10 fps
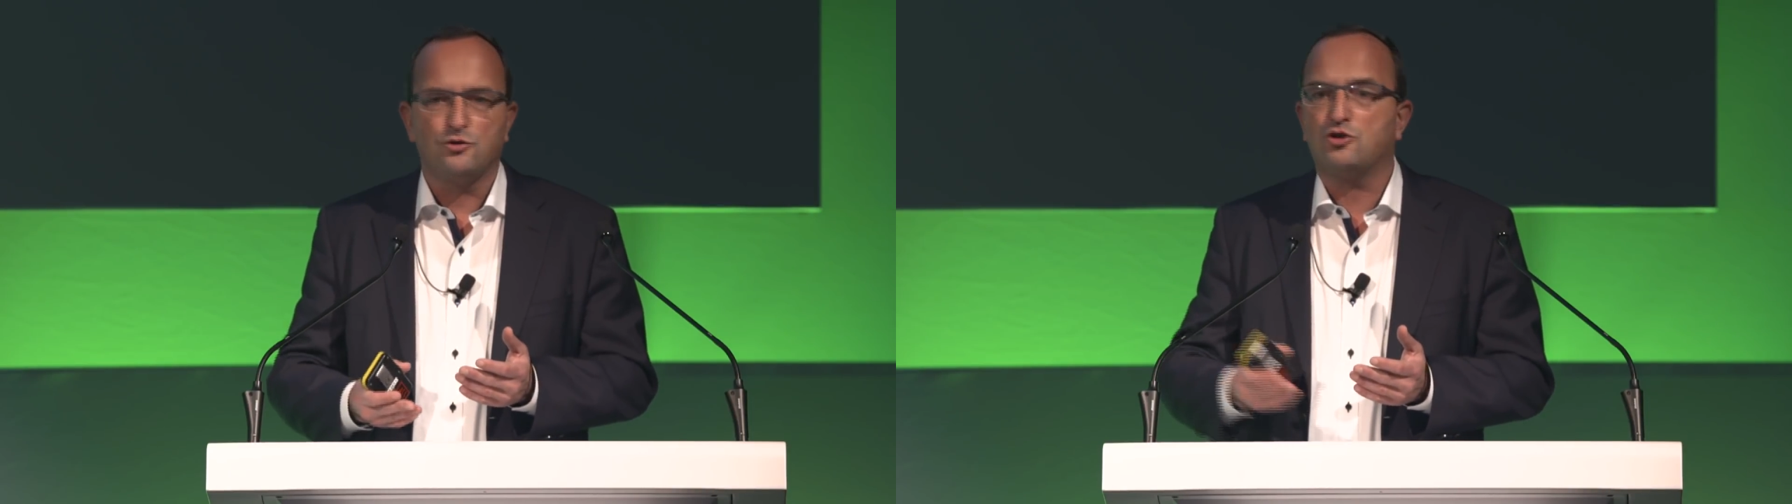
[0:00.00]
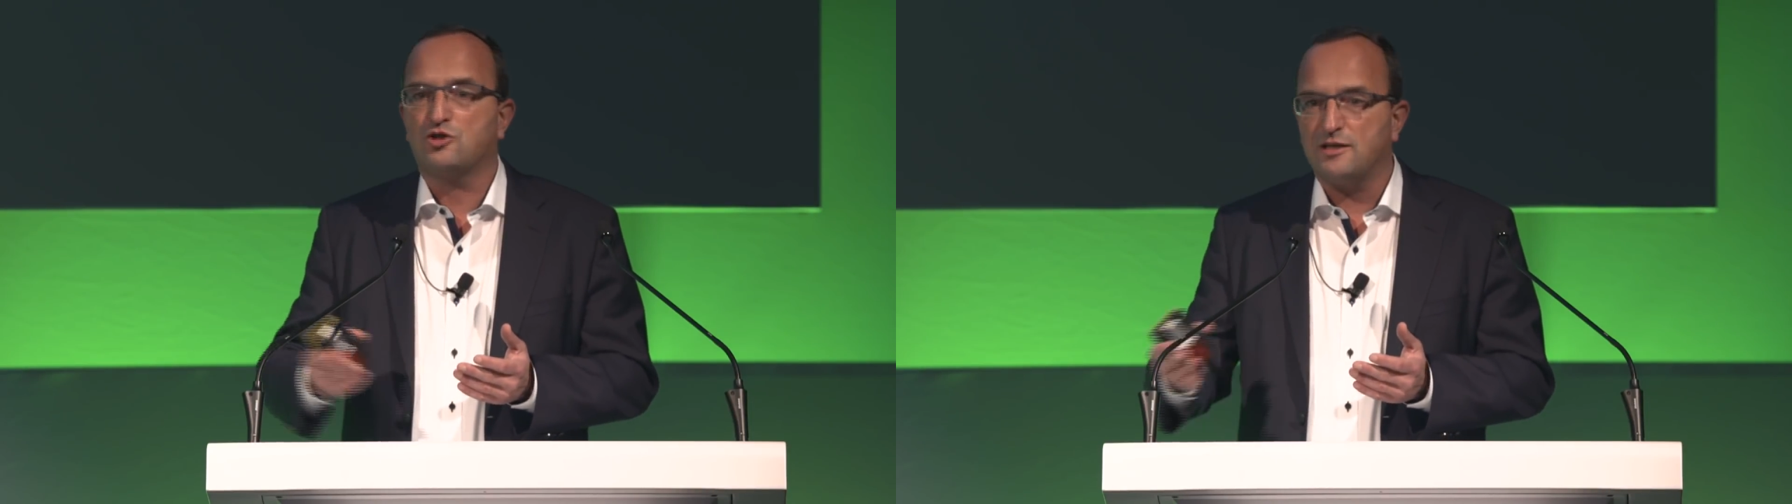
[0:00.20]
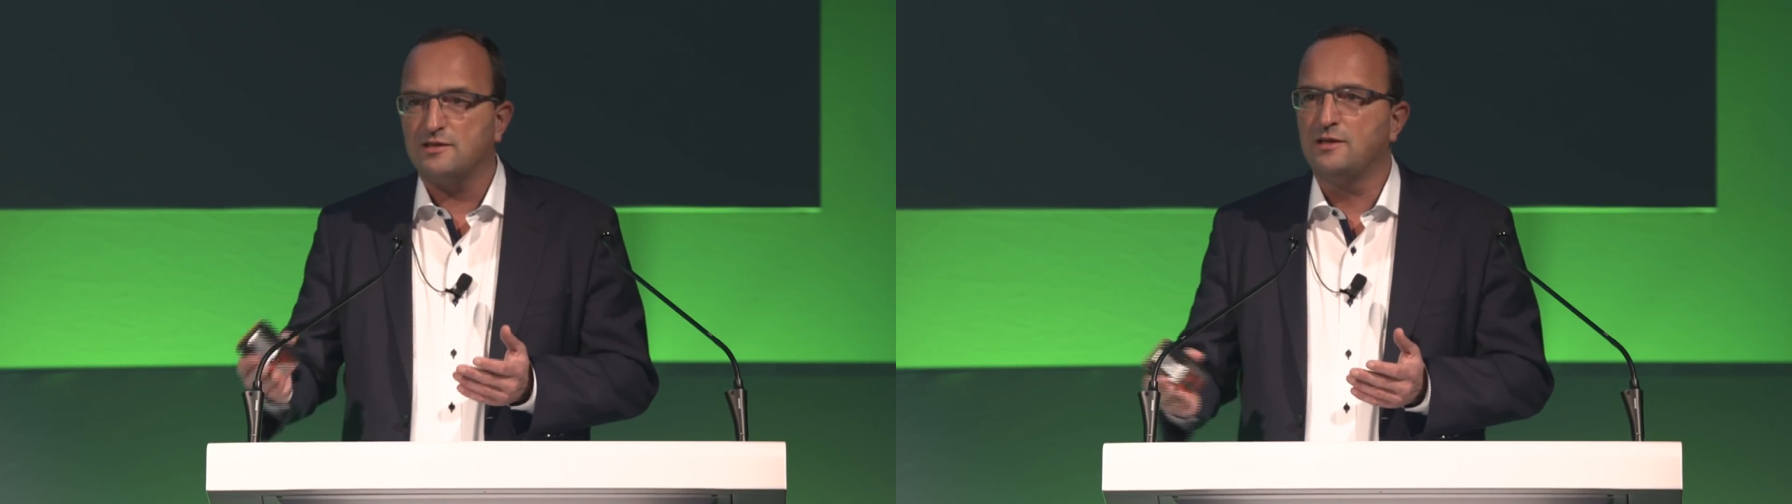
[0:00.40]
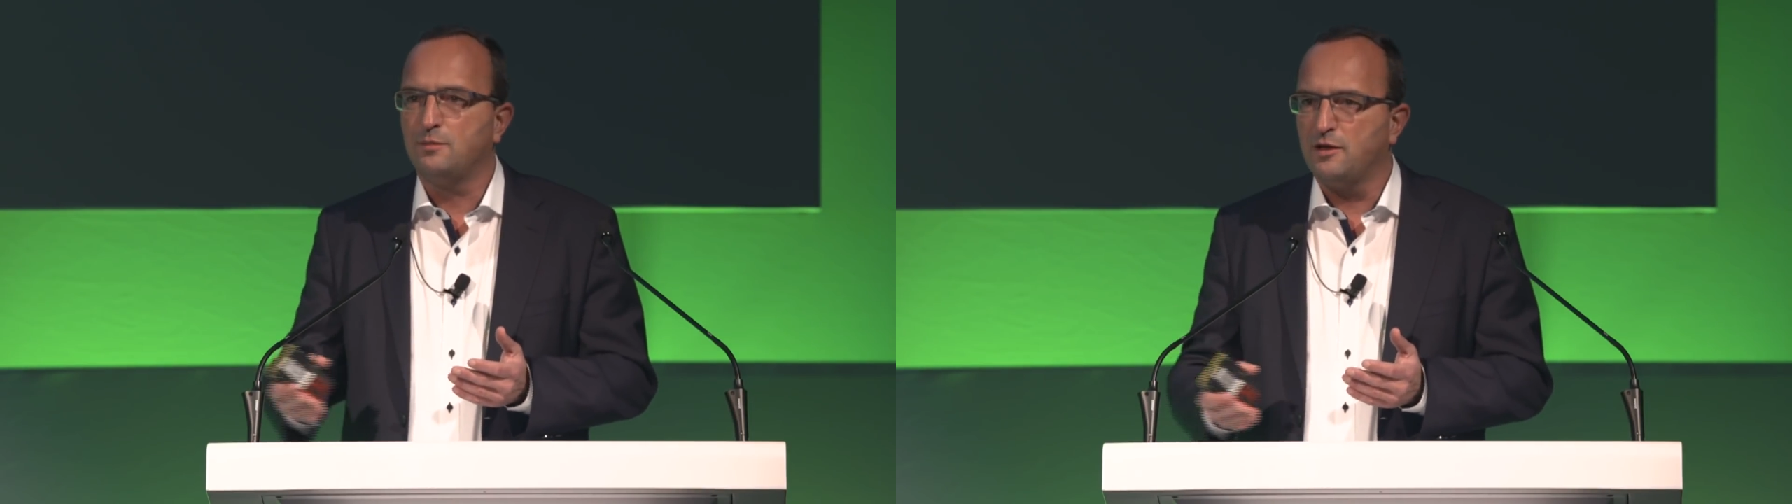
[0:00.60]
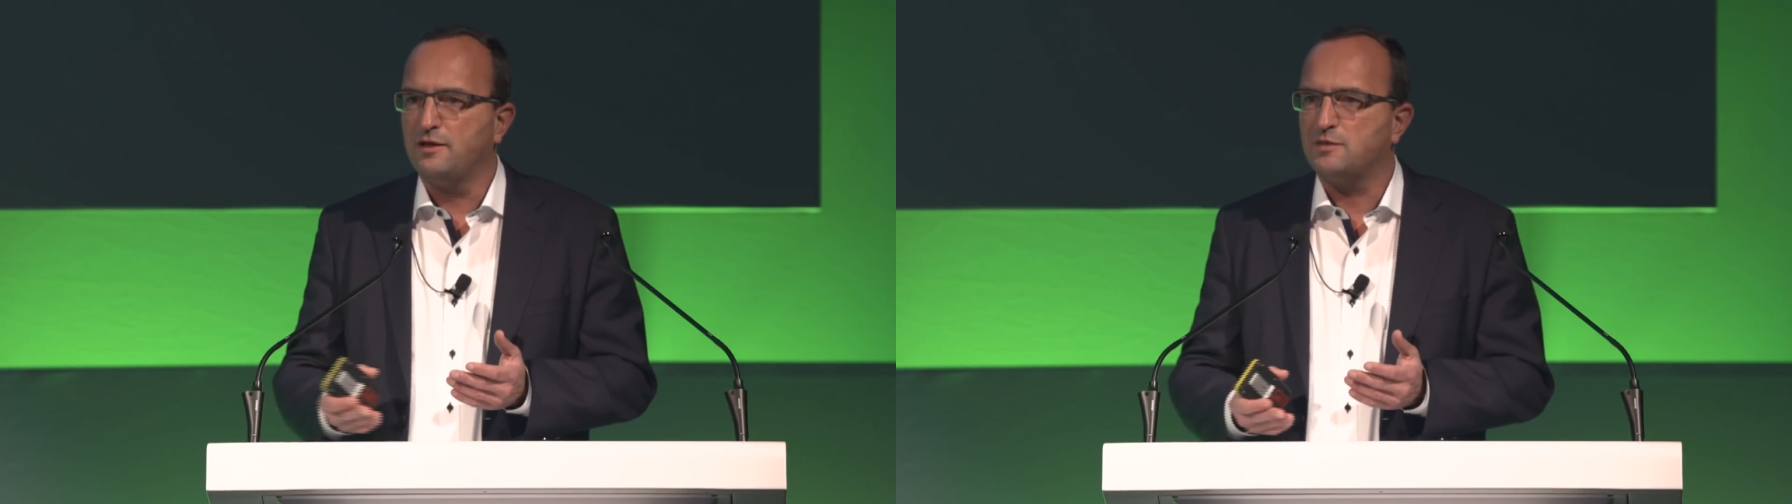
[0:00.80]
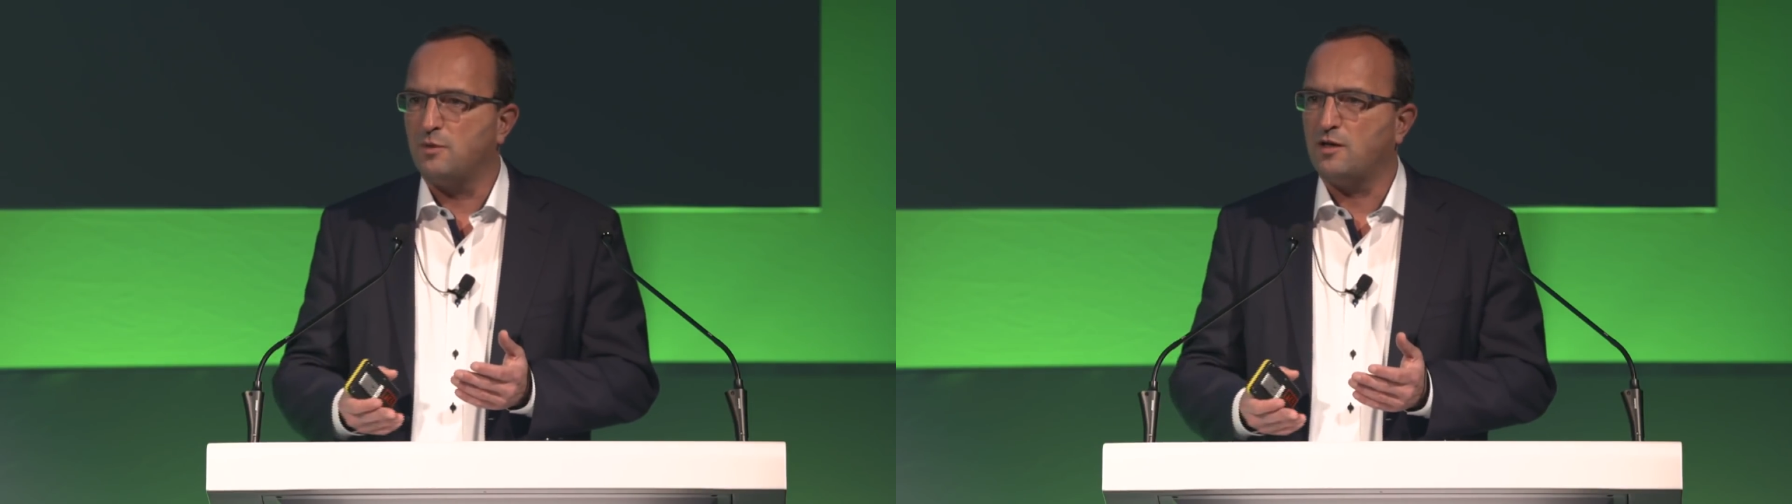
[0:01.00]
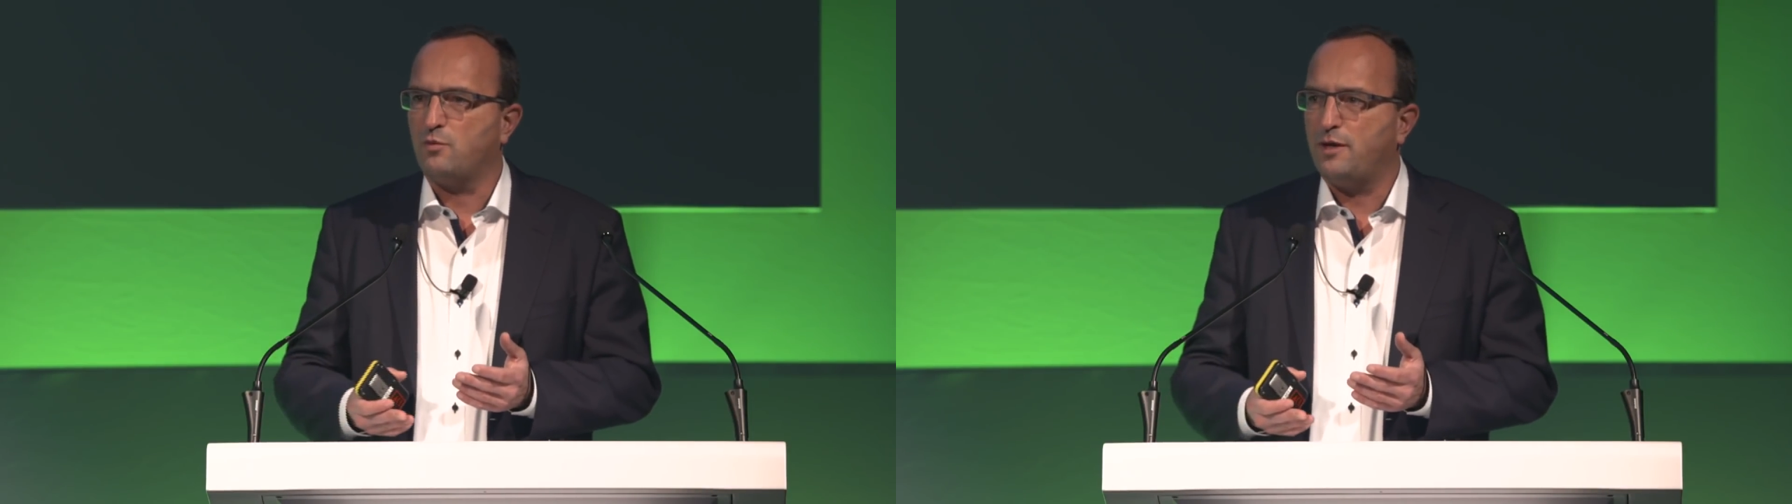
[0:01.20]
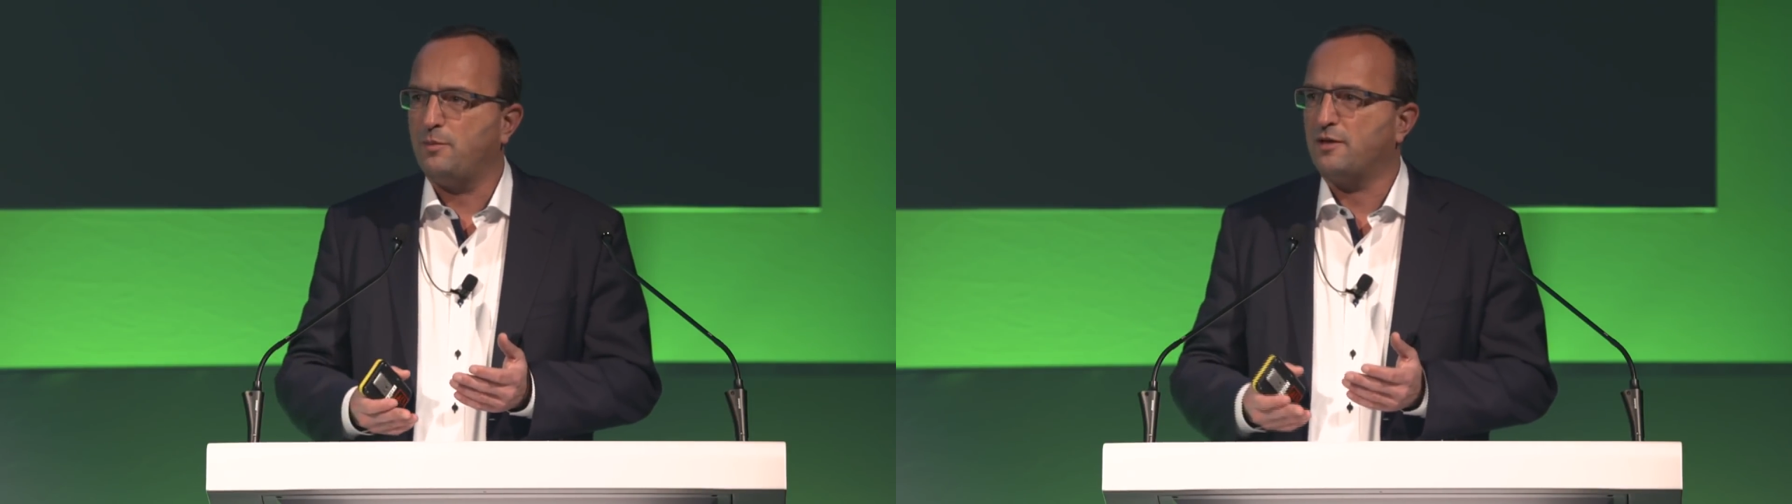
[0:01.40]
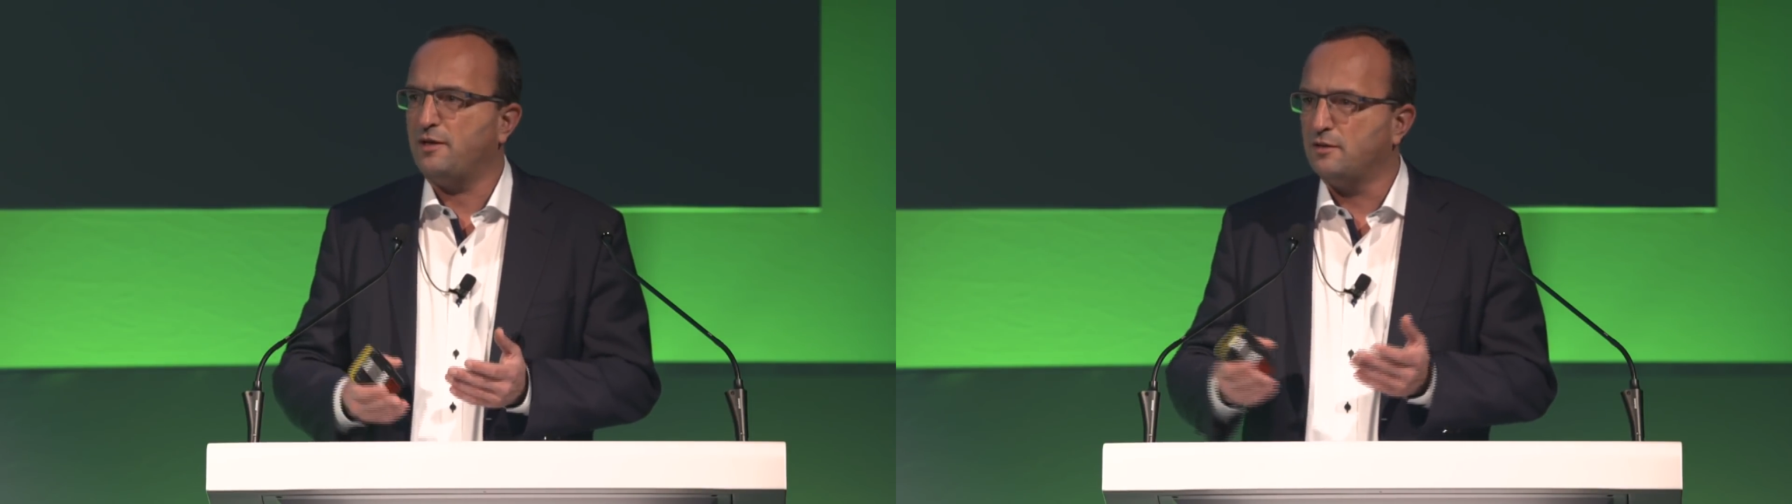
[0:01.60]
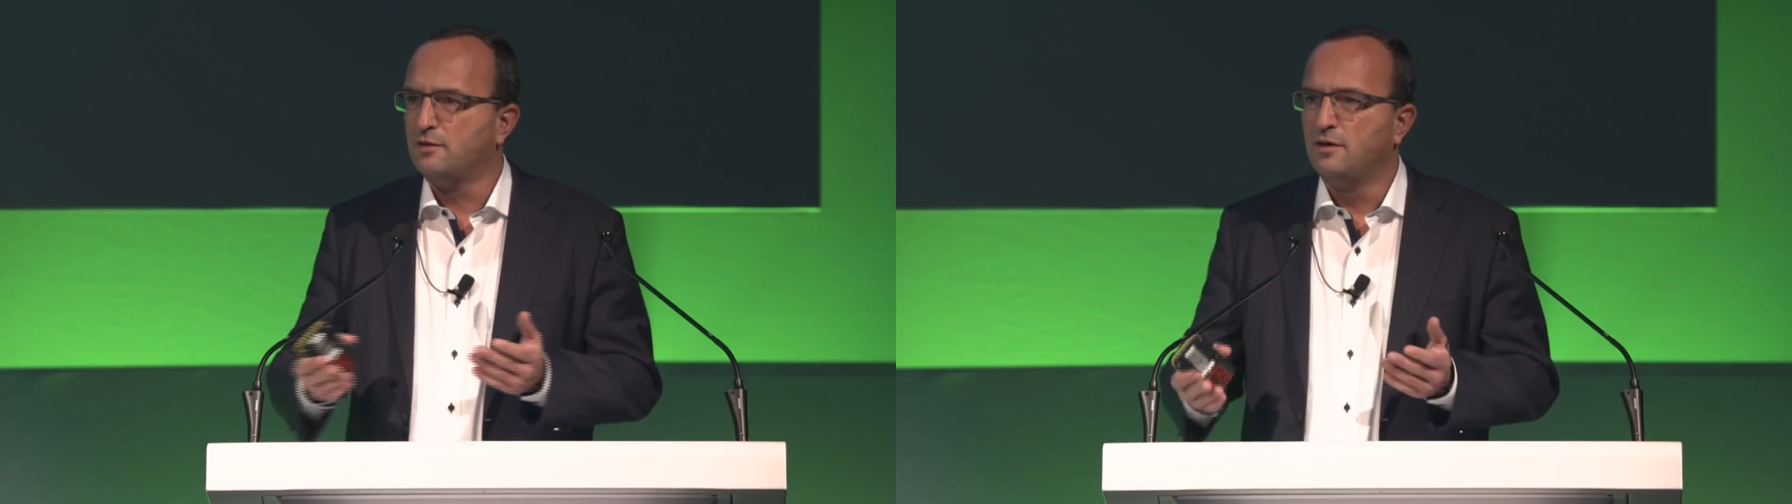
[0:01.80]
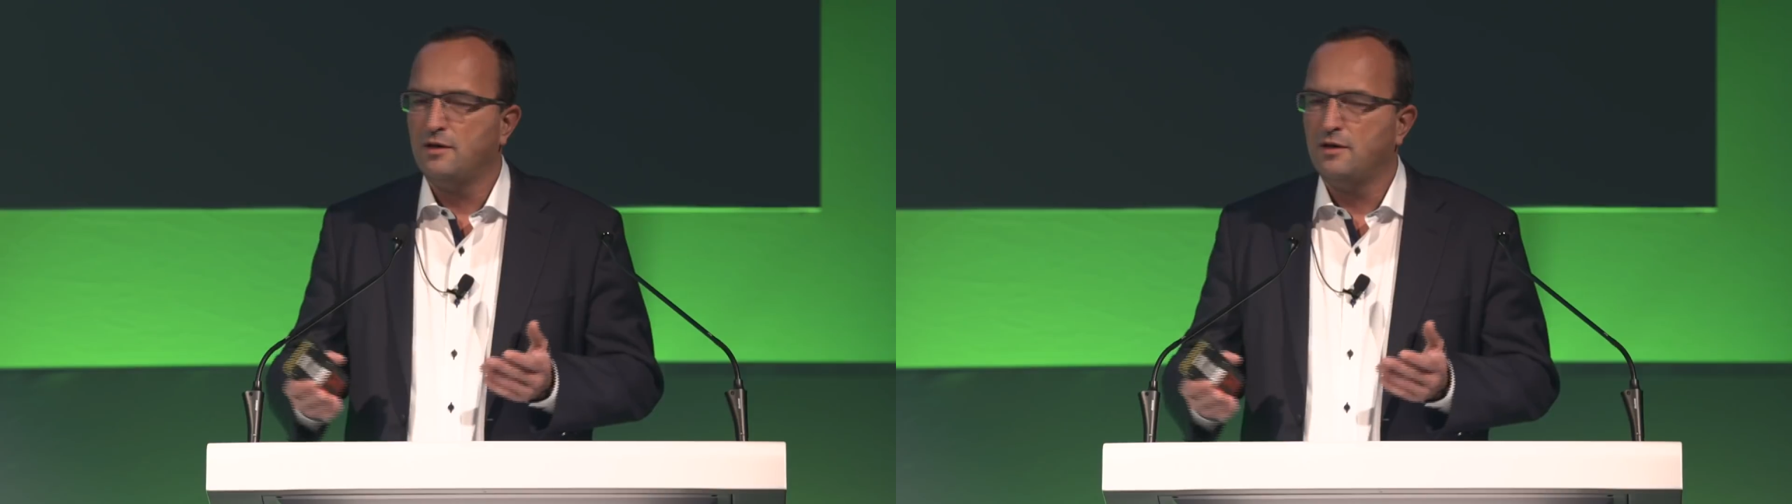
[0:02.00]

not just in the buildings by the way, but in